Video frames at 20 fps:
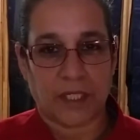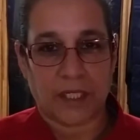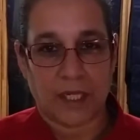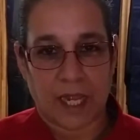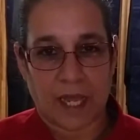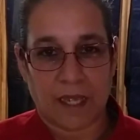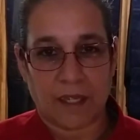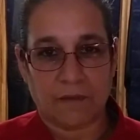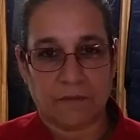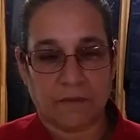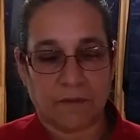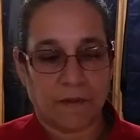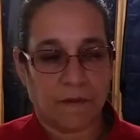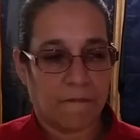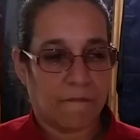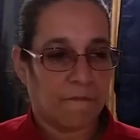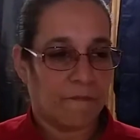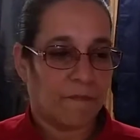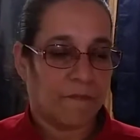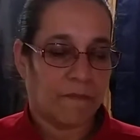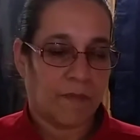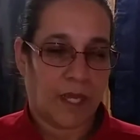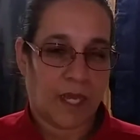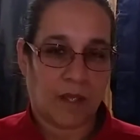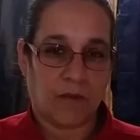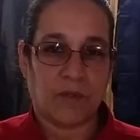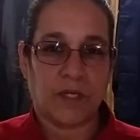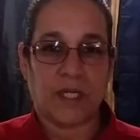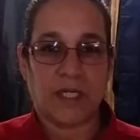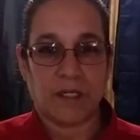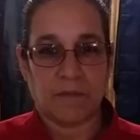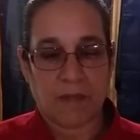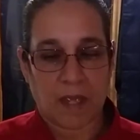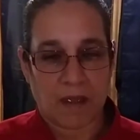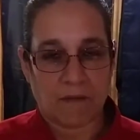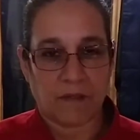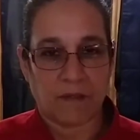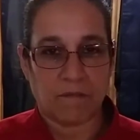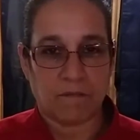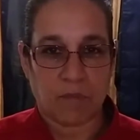live, I would end up
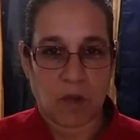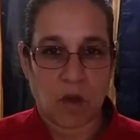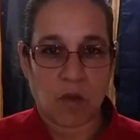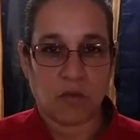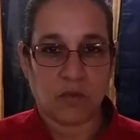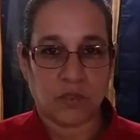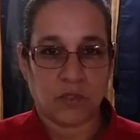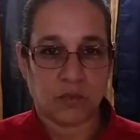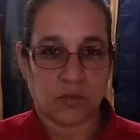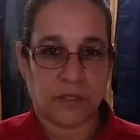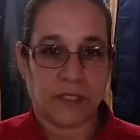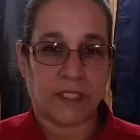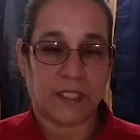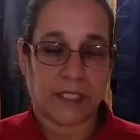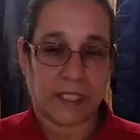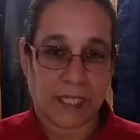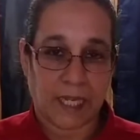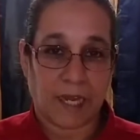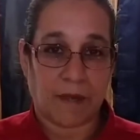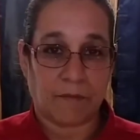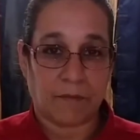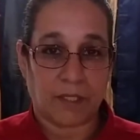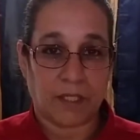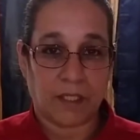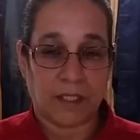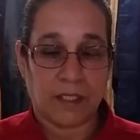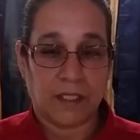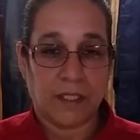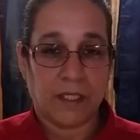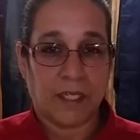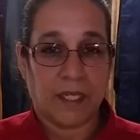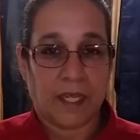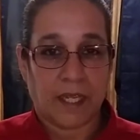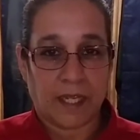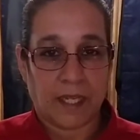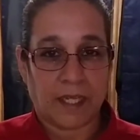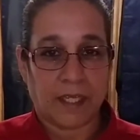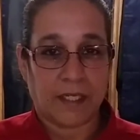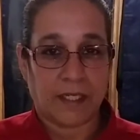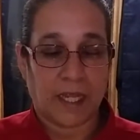having Bo doing the camera,
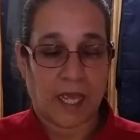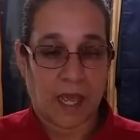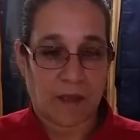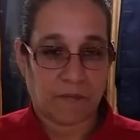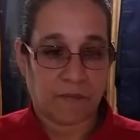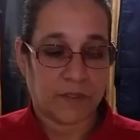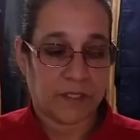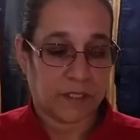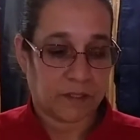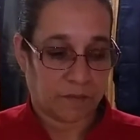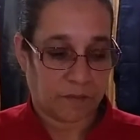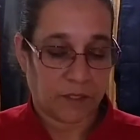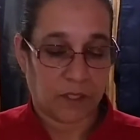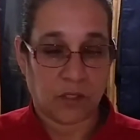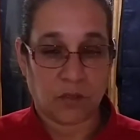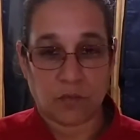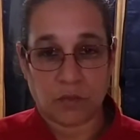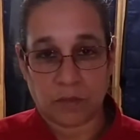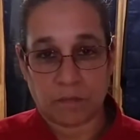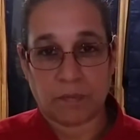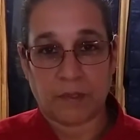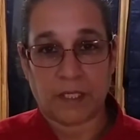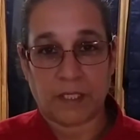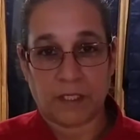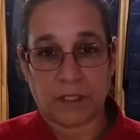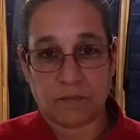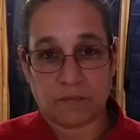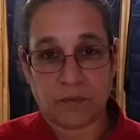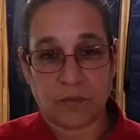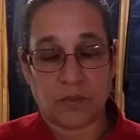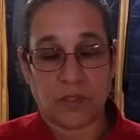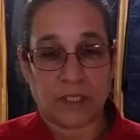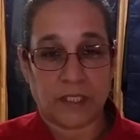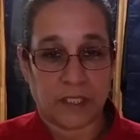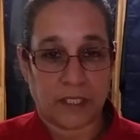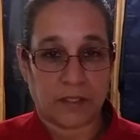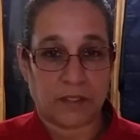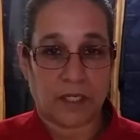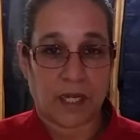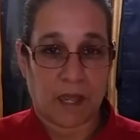and half of this video would be the food and
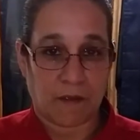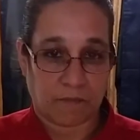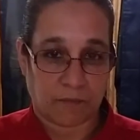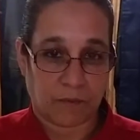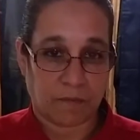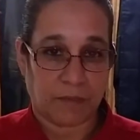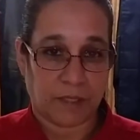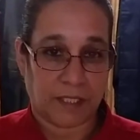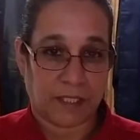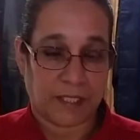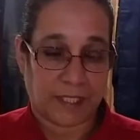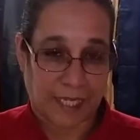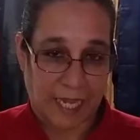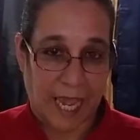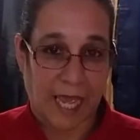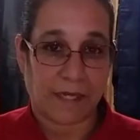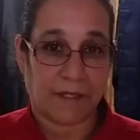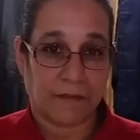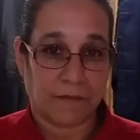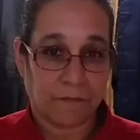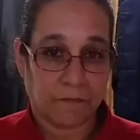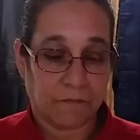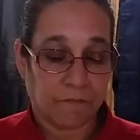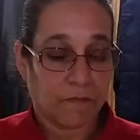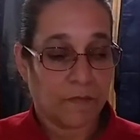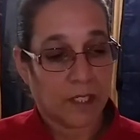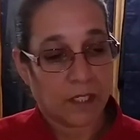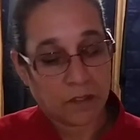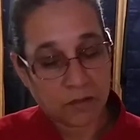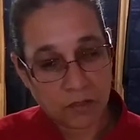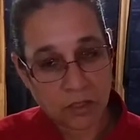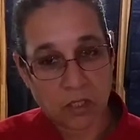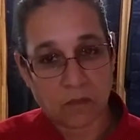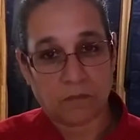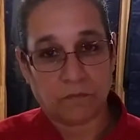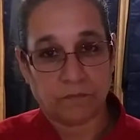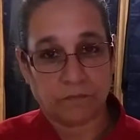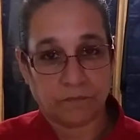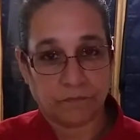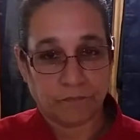the other half would be the cat. So
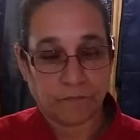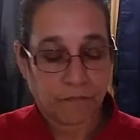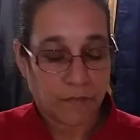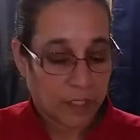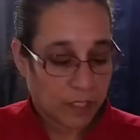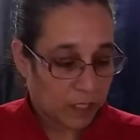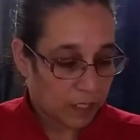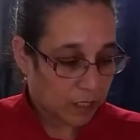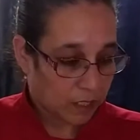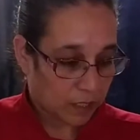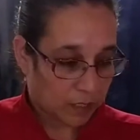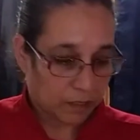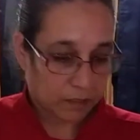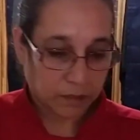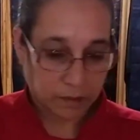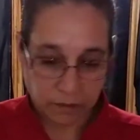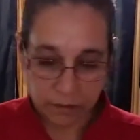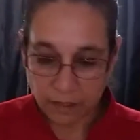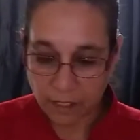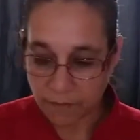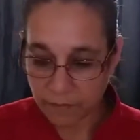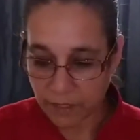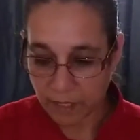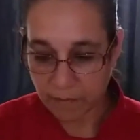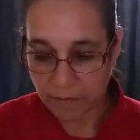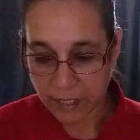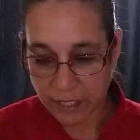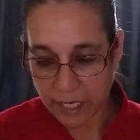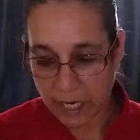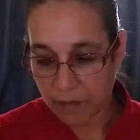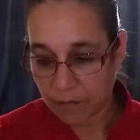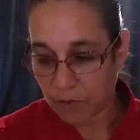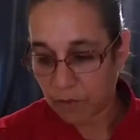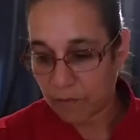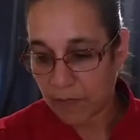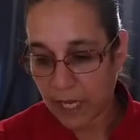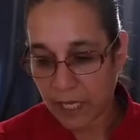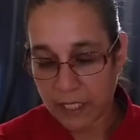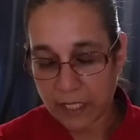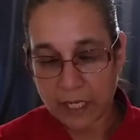I've got my
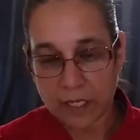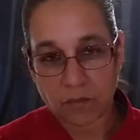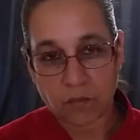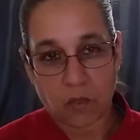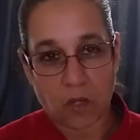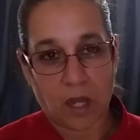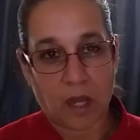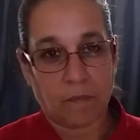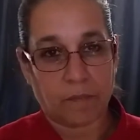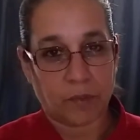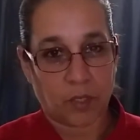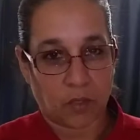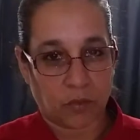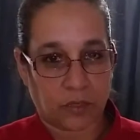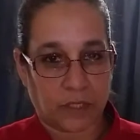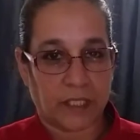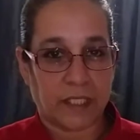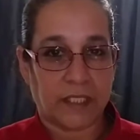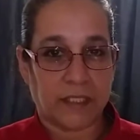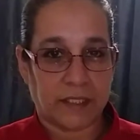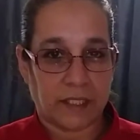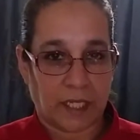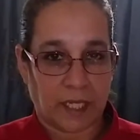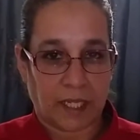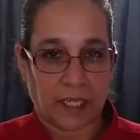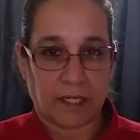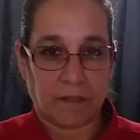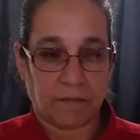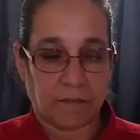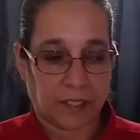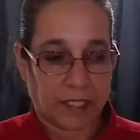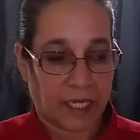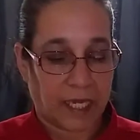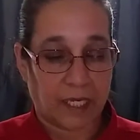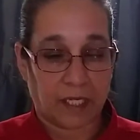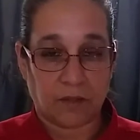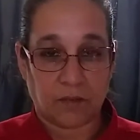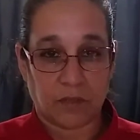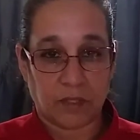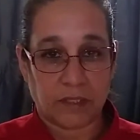cameraman, and we'll upload this, and
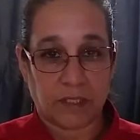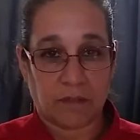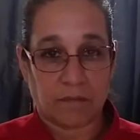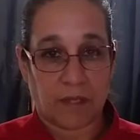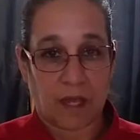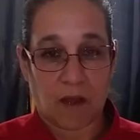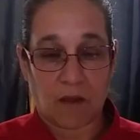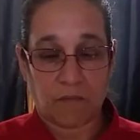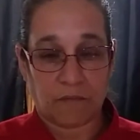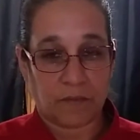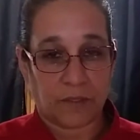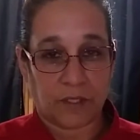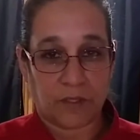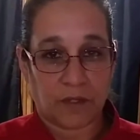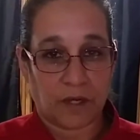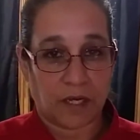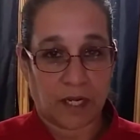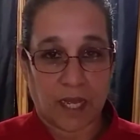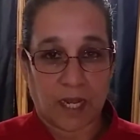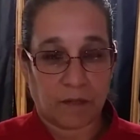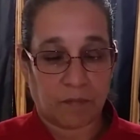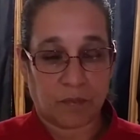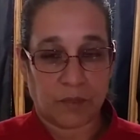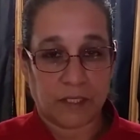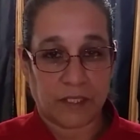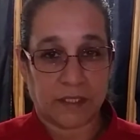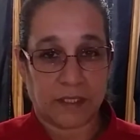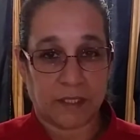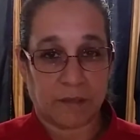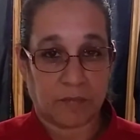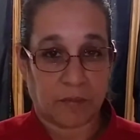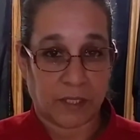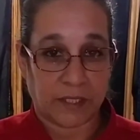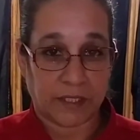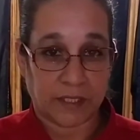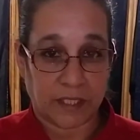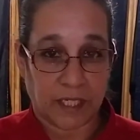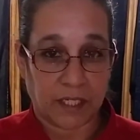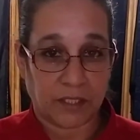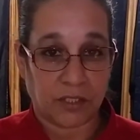Michaela will somehow figure out how to put this in a
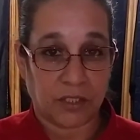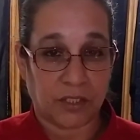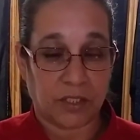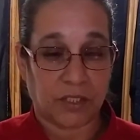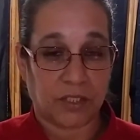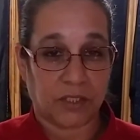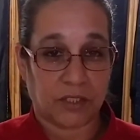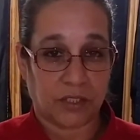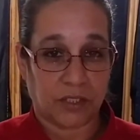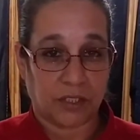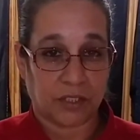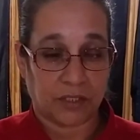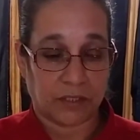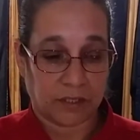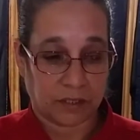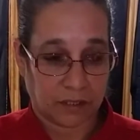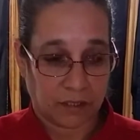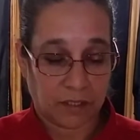presentation because she's